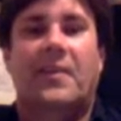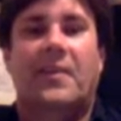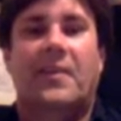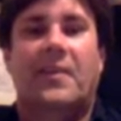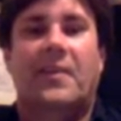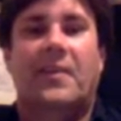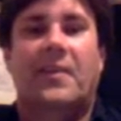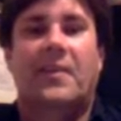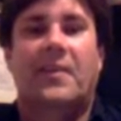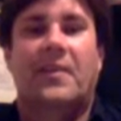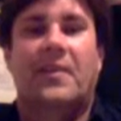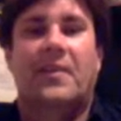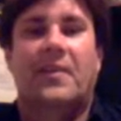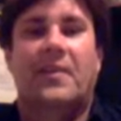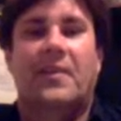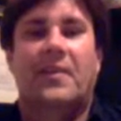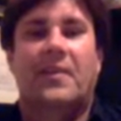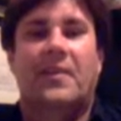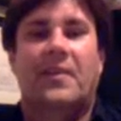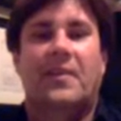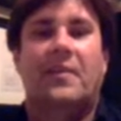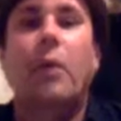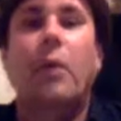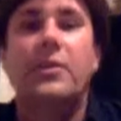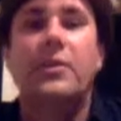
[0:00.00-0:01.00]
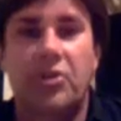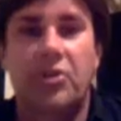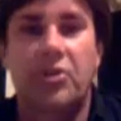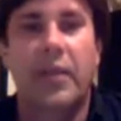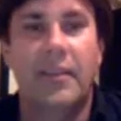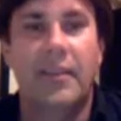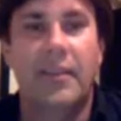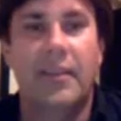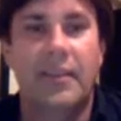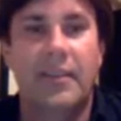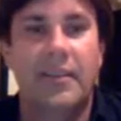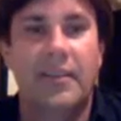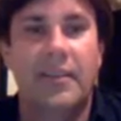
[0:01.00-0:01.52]
The Roman
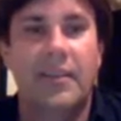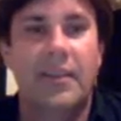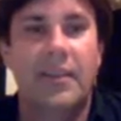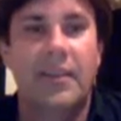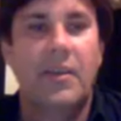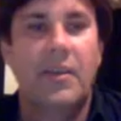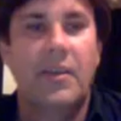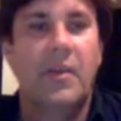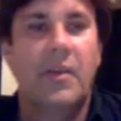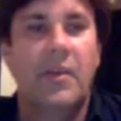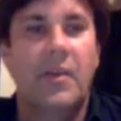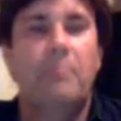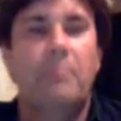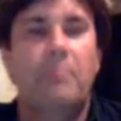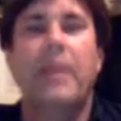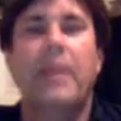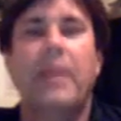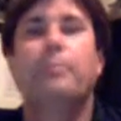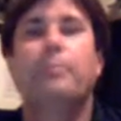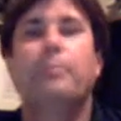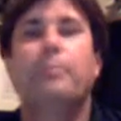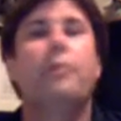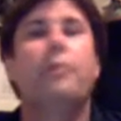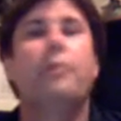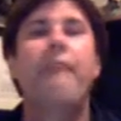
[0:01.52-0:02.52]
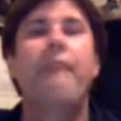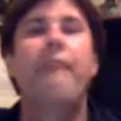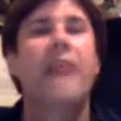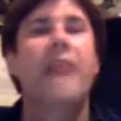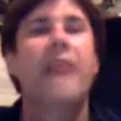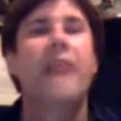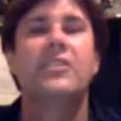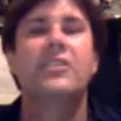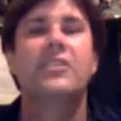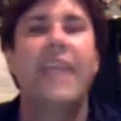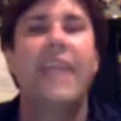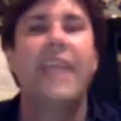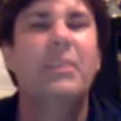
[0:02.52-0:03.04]
centurion made a
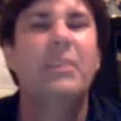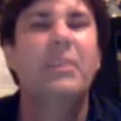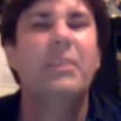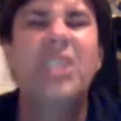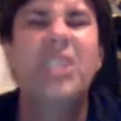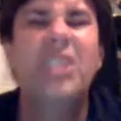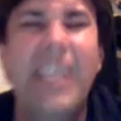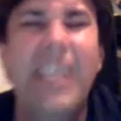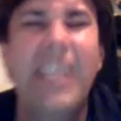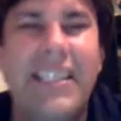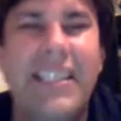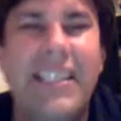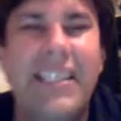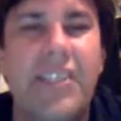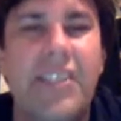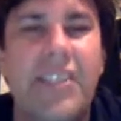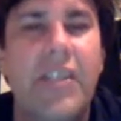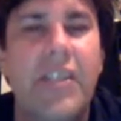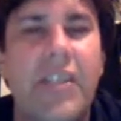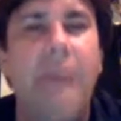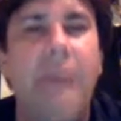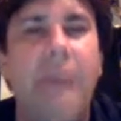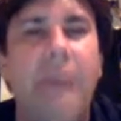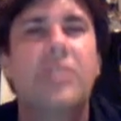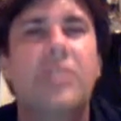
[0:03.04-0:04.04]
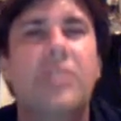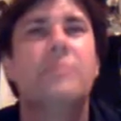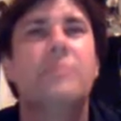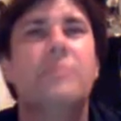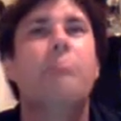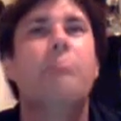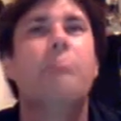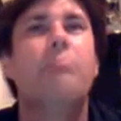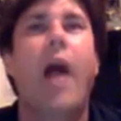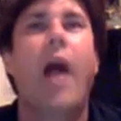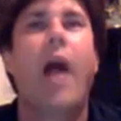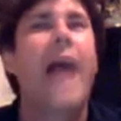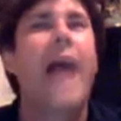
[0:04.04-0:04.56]
profound statement. Jesus,
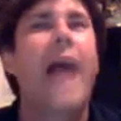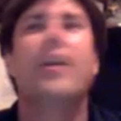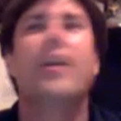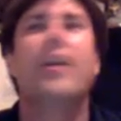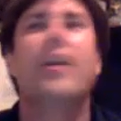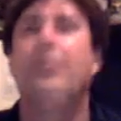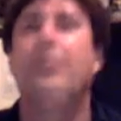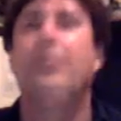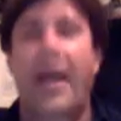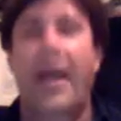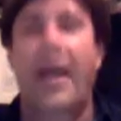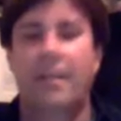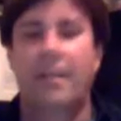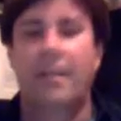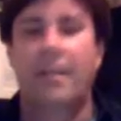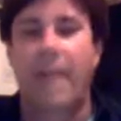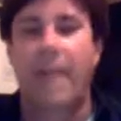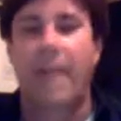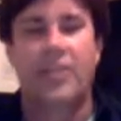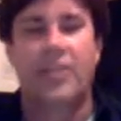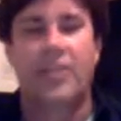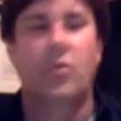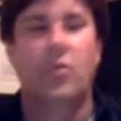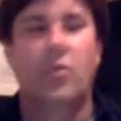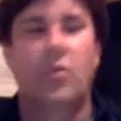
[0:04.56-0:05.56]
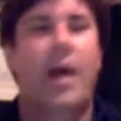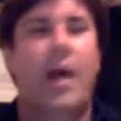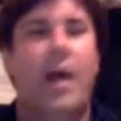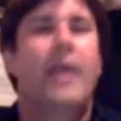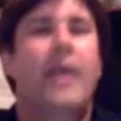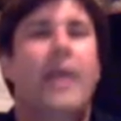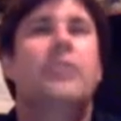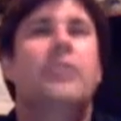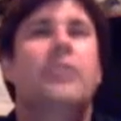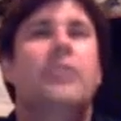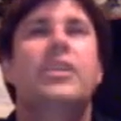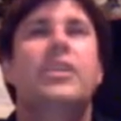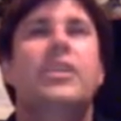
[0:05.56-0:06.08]
I could, I could imagine why.
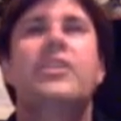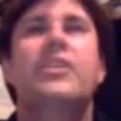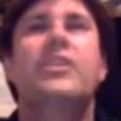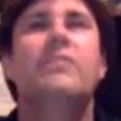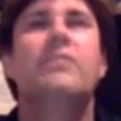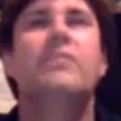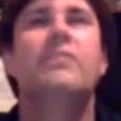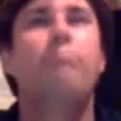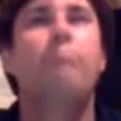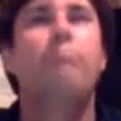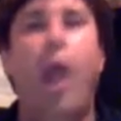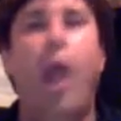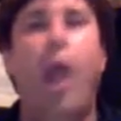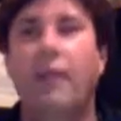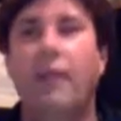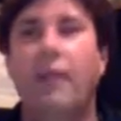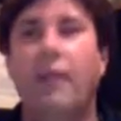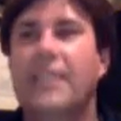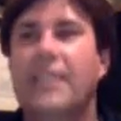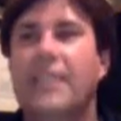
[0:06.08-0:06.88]
Jesus marveled.